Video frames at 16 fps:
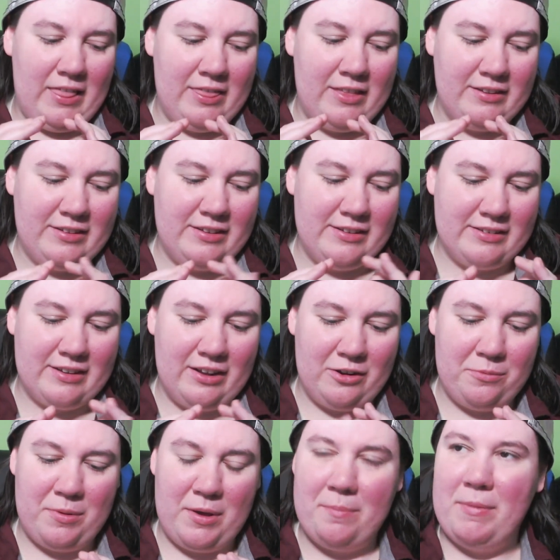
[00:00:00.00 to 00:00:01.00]
This is going
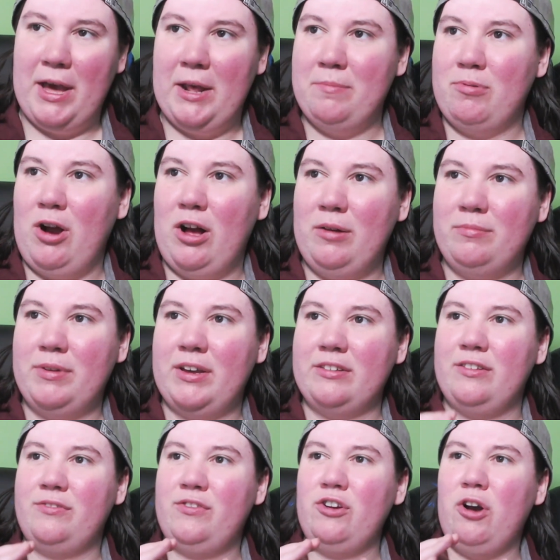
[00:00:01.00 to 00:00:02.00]
to be a main problem
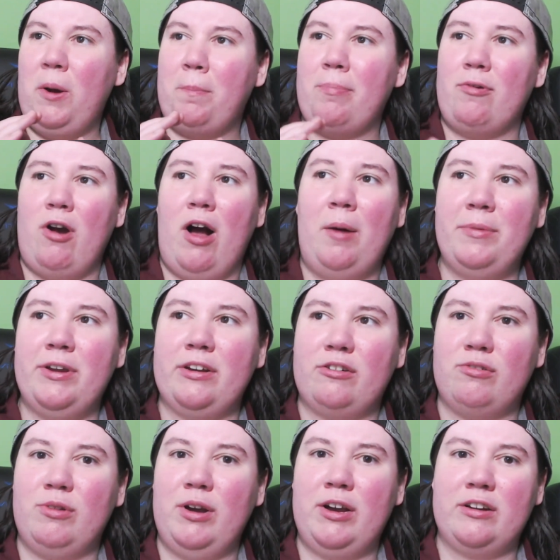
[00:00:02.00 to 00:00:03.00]
because if you're a prominent
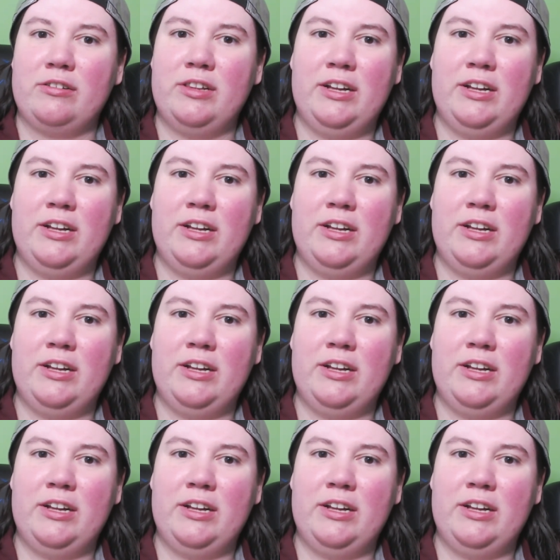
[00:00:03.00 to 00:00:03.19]
creator,